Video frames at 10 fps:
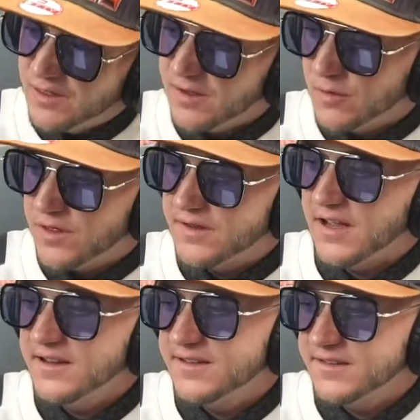the thing with the
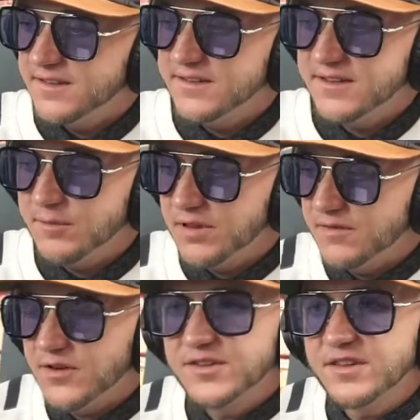Titans is they
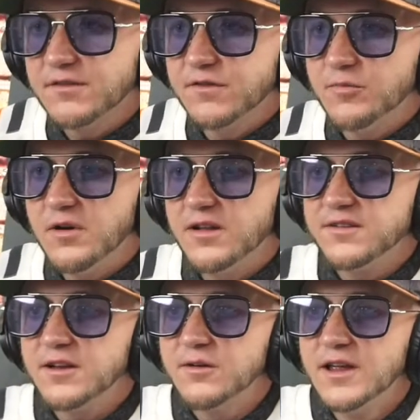play very safe football.
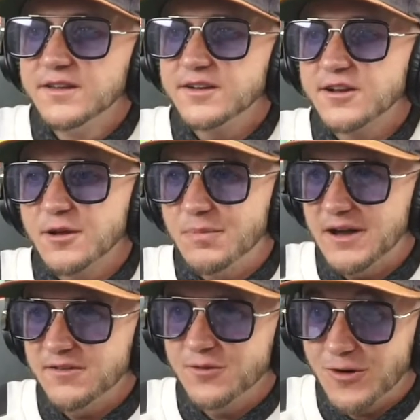You know, they're gonna
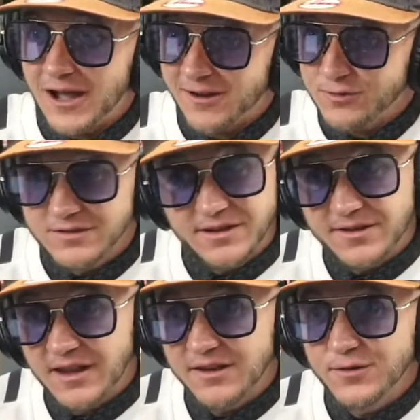pound the rock with
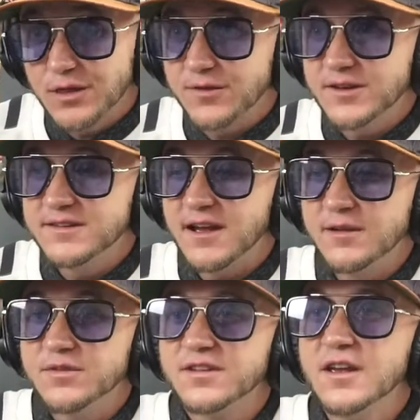Derrick Henry 30
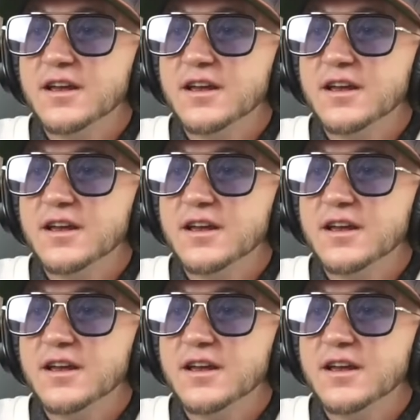times.